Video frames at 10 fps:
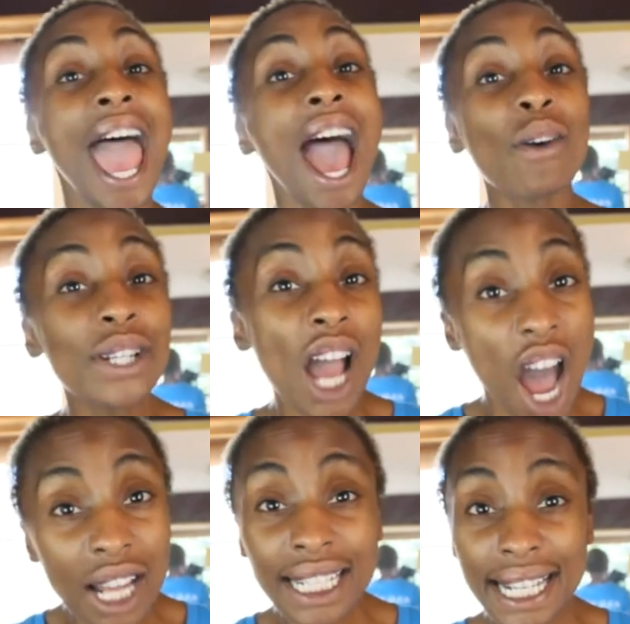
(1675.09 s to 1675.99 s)
how an
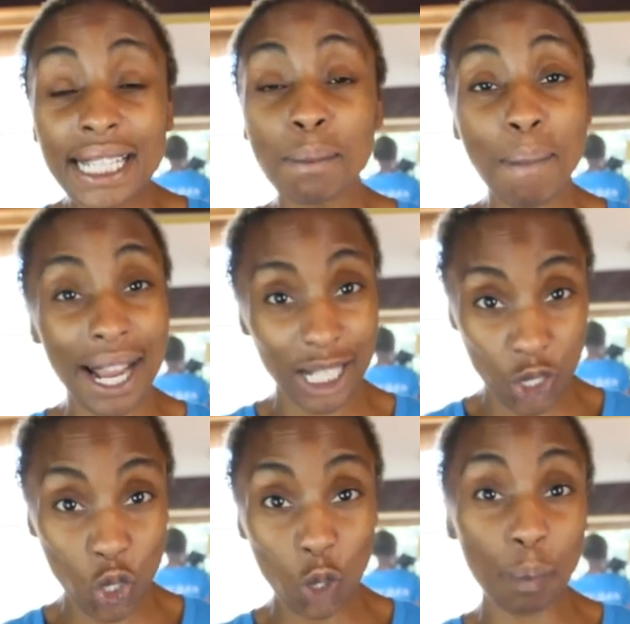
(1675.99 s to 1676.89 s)
audience might
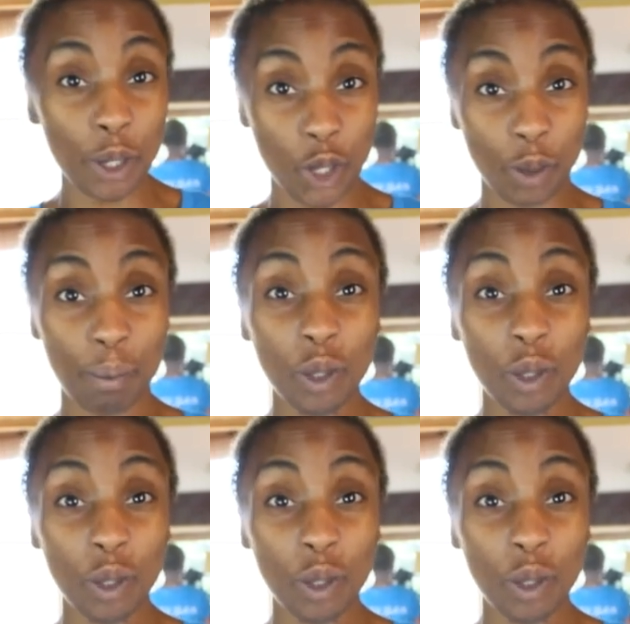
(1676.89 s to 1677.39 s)
interpret your